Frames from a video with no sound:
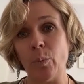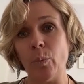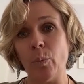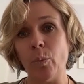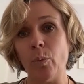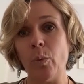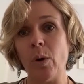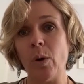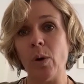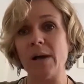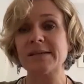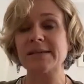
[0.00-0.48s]

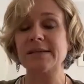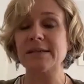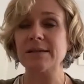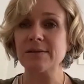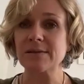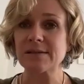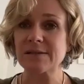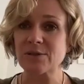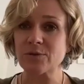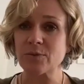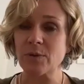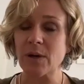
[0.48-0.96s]
whilst in
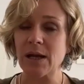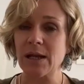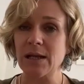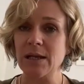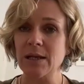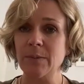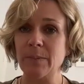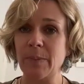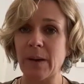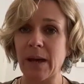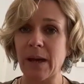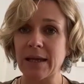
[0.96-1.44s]

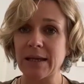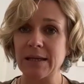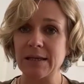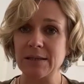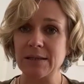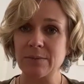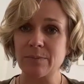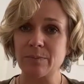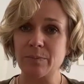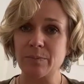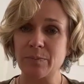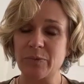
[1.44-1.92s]
Australia back
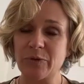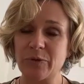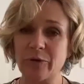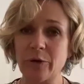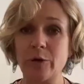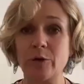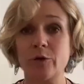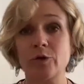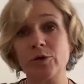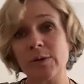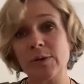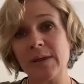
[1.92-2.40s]
in,
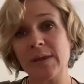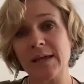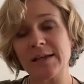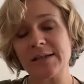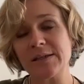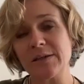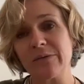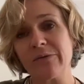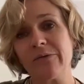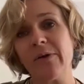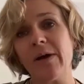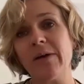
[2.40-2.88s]

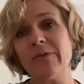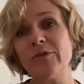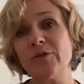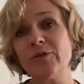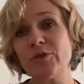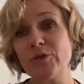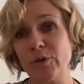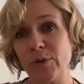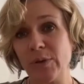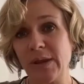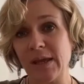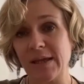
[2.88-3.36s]
2005 to
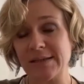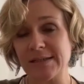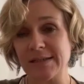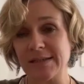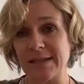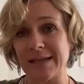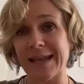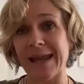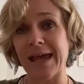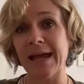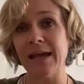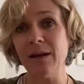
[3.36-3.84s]

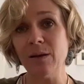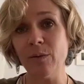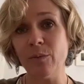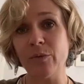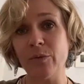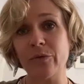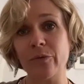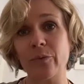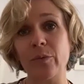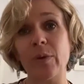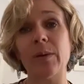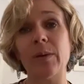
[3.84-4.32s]
2008
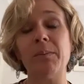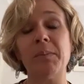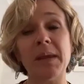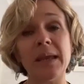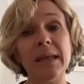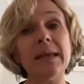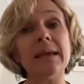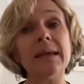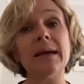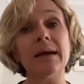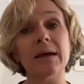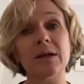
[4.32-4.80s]
was where
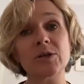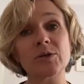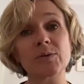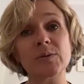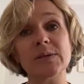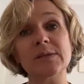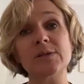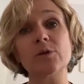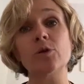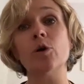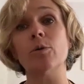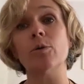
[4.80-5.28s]
many
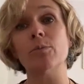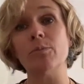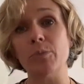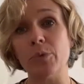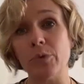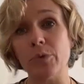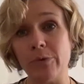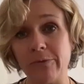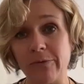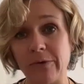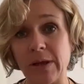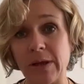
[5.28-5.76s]
countries got
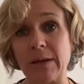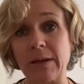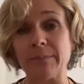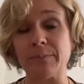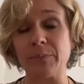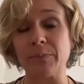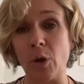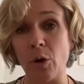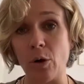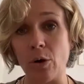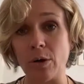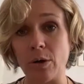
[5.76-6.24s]
moving
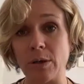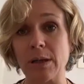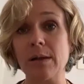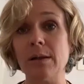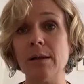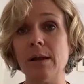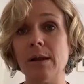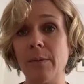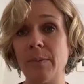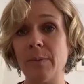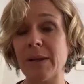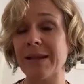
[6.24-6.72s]
on
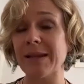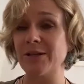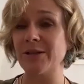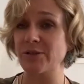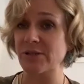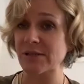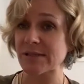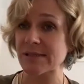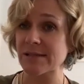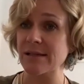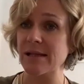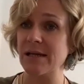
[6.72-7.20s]
climate
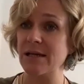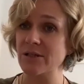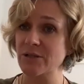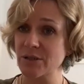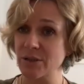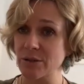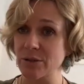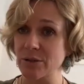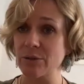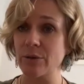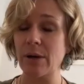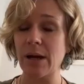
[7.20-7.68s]

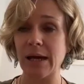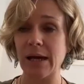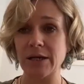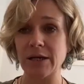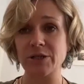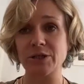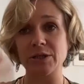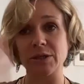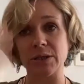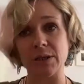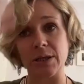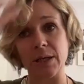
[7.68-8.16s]
legislation or
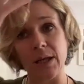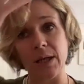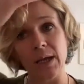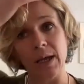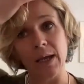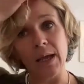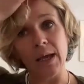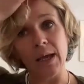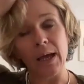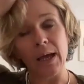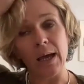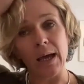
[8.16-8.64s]
action.
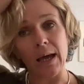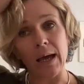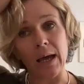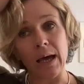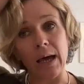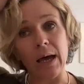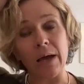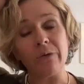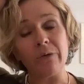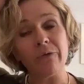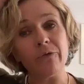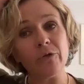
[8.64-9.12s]

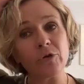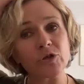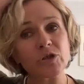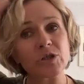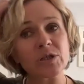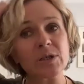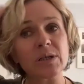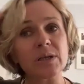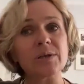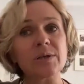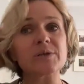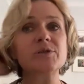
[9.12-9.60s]

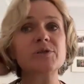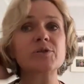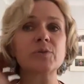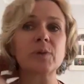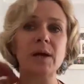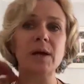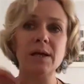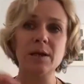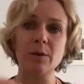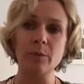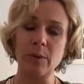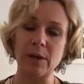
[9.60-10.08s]
Unfortunately,
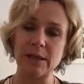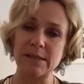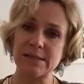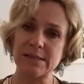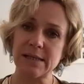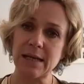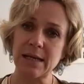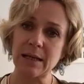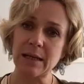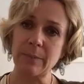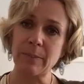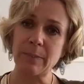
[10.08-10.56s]
Australia went
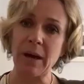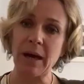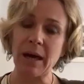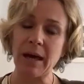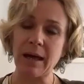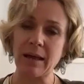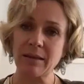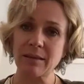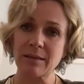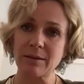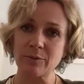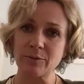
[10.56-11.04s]
down a
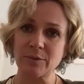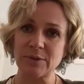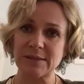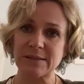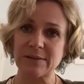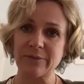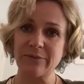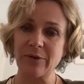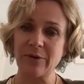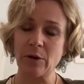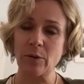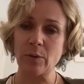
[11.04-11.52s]
path that was
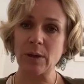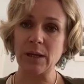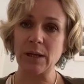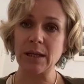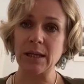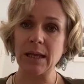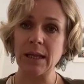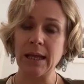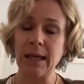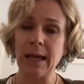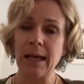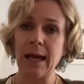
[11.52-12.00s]
a
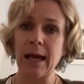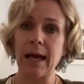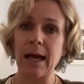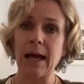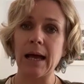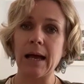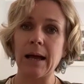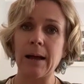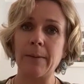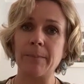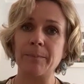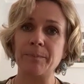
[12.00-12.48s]
very,
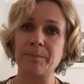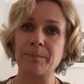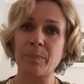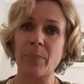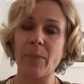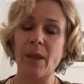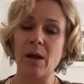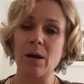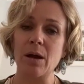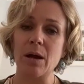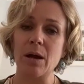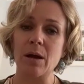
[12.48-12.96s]

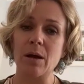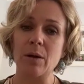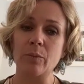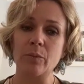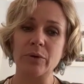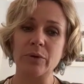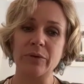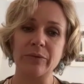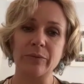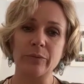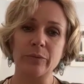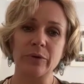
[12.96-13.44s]

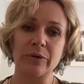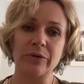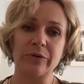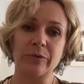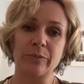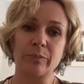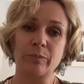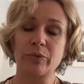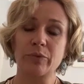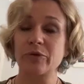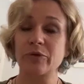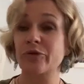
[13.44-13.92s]

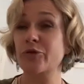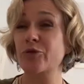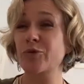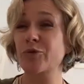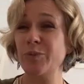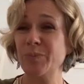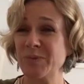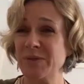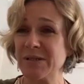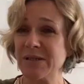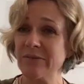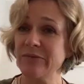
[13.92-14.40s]
was
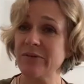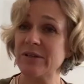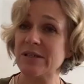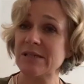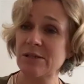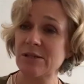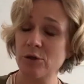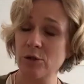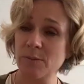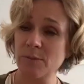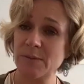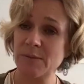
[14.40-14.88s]
prescriptive in
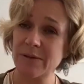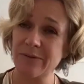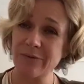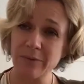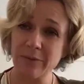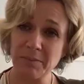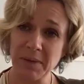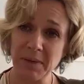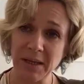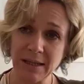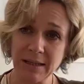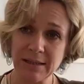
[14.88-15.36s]
terms of a
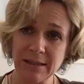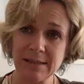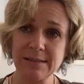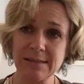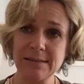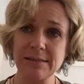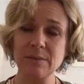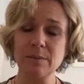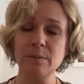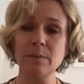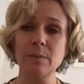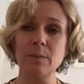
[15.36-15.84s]

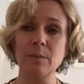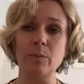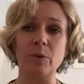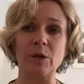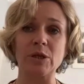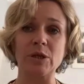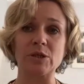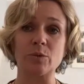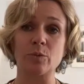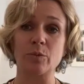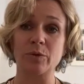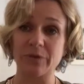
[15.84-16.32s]
mechanism,
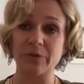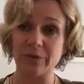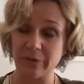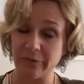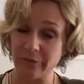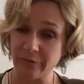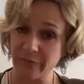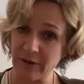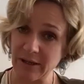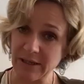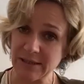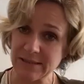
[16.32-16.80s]
which was
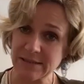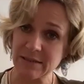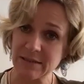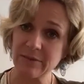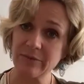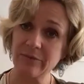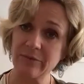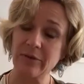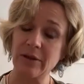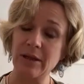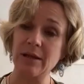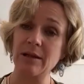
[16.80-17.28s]

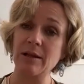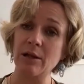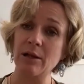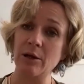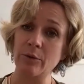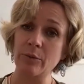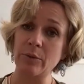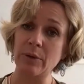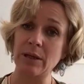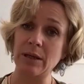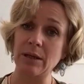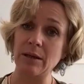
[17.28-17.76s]
effective in
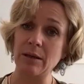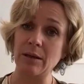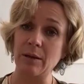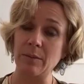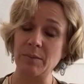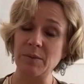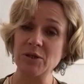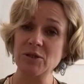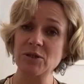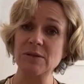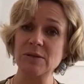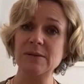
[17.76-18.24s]
lowering
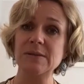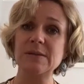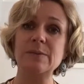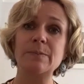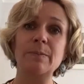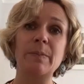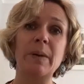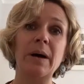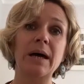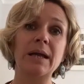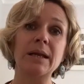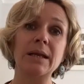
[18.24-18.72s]
emissions,
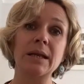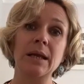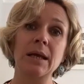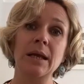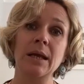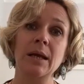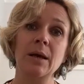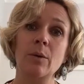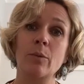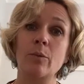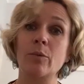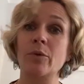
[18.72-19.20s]
but
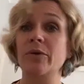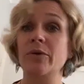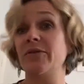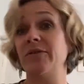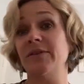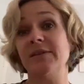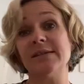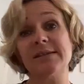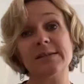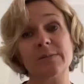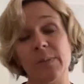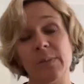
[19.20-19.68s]
was
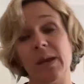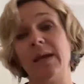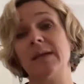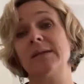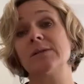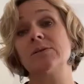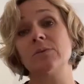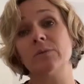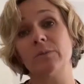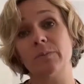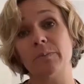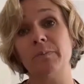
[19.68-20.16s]

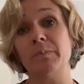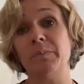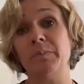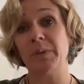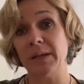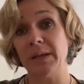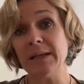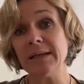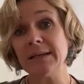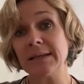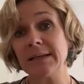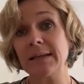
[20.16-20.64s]
dismantled
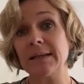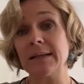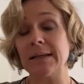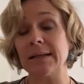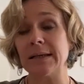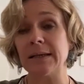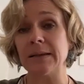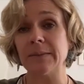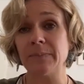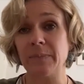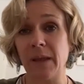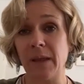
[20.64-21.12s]

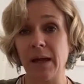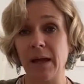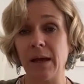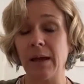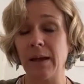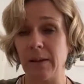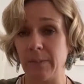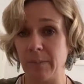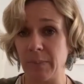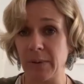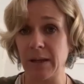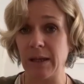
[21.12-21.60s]
politically.
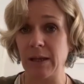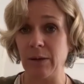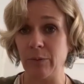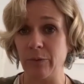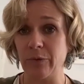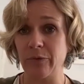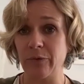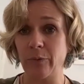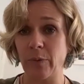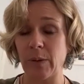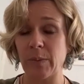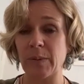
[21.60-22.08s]
It
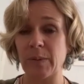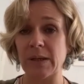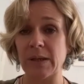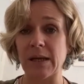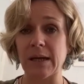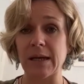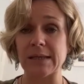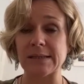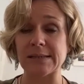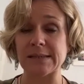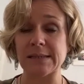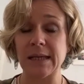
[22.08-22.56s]
was
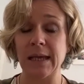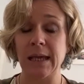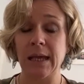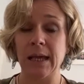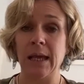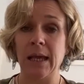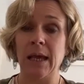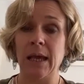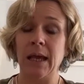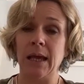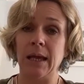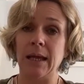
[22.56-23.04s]
weaponized.
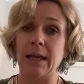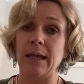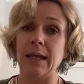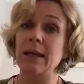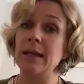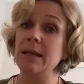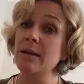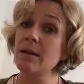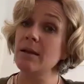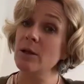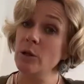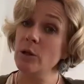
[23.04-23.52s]

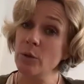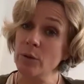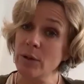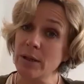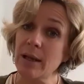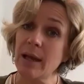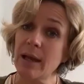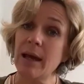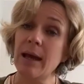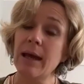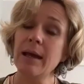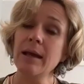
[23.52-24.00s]
In the
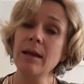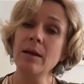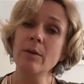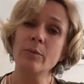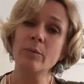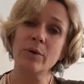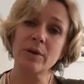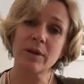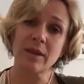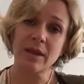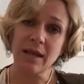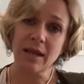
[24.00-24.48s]
UK,
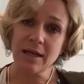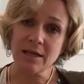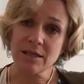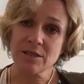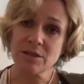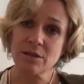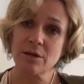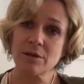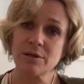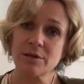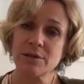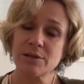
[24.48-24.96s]
what they
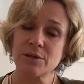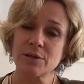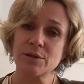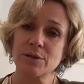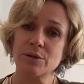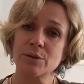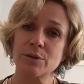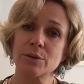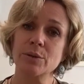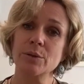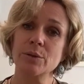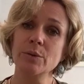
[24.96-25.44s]
chose to
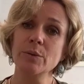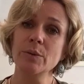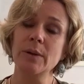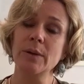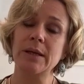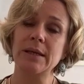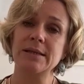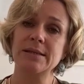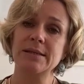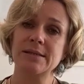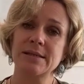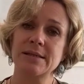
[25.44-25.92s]
do
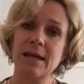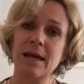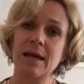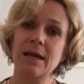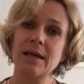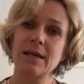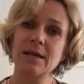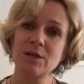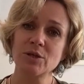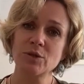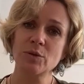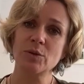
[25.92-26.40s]
is
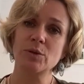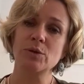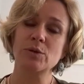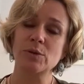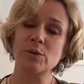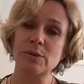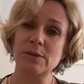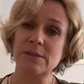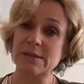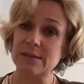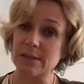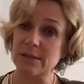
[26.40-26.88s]
they
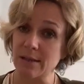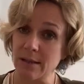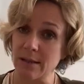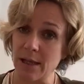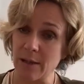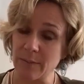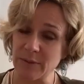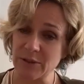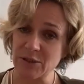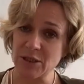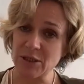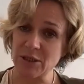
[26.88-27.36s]
introduced the
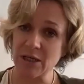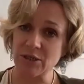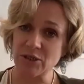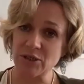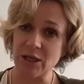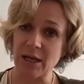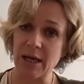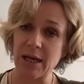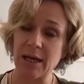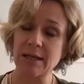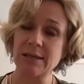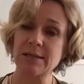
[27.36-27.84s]
Climate Change
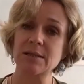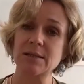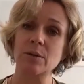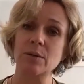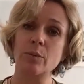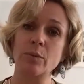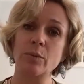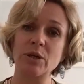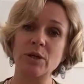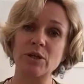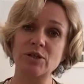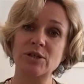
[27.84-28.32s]
Act,
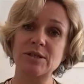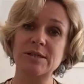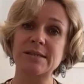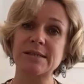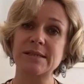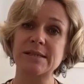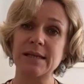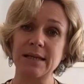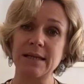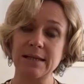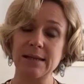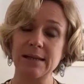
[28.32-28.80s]
which
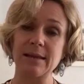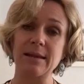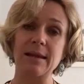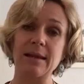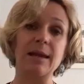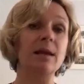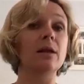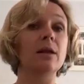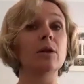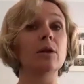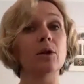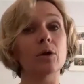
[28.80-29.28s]
set
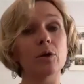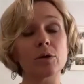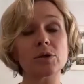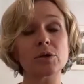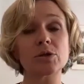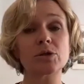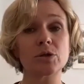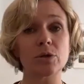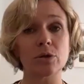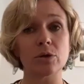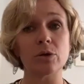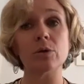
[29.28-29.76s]
their
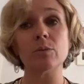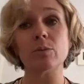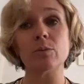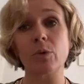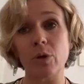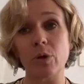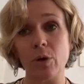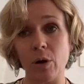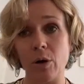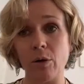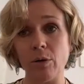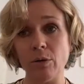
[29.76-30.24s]
long-term
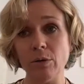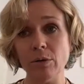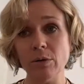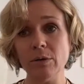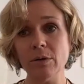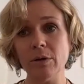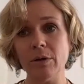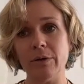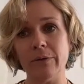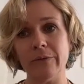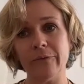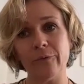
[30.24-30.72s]

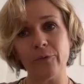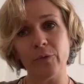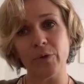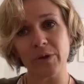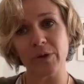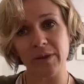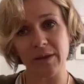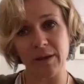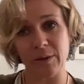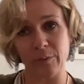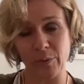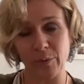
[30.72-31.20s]
goal of
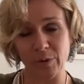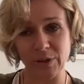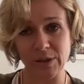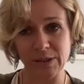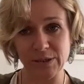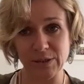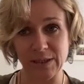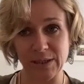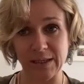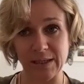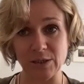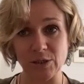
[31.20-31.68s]
what they wanted
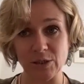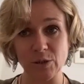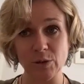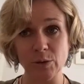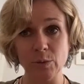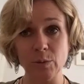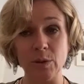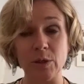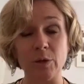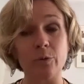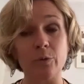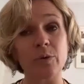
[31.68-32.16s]
to get
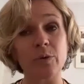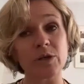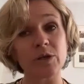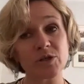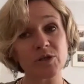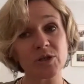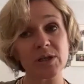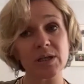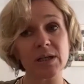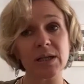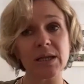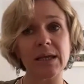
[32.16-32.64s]
to. And
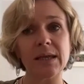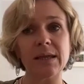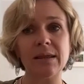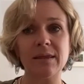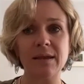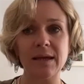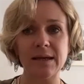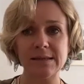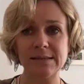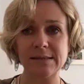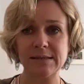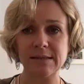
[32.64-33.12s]
originally,
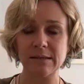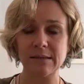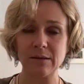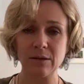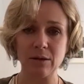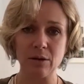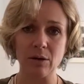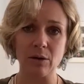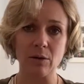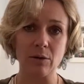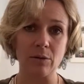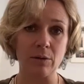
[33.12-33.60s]
they set a
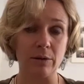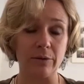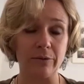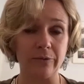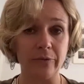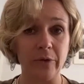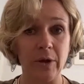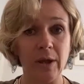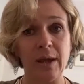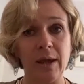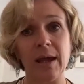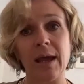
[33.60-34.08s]
goal of